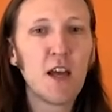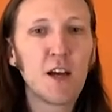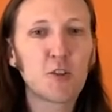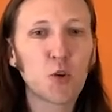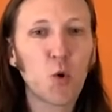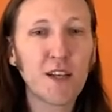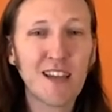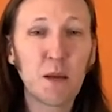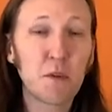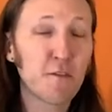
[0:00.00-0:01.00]
It was a quick
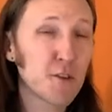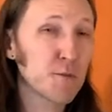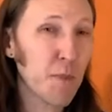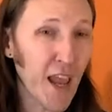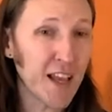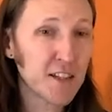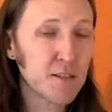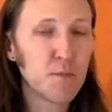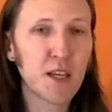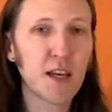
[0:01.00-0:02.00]
time to first
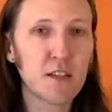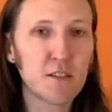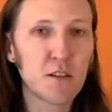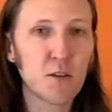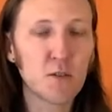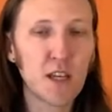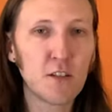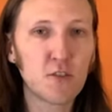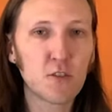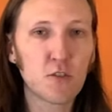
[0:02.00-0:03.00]
paint because those
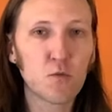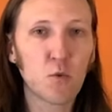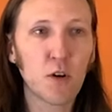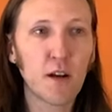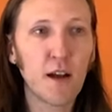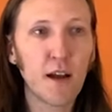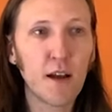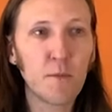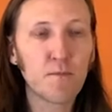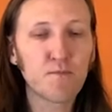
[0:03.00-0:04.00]
engines were
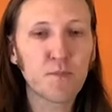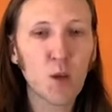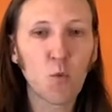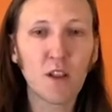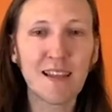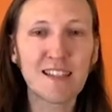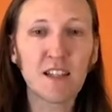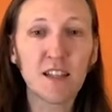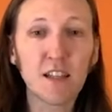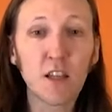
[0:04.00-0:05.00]

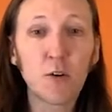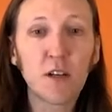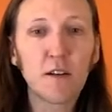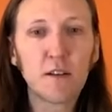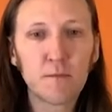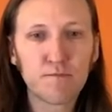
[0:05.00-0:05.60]
lazily loaded.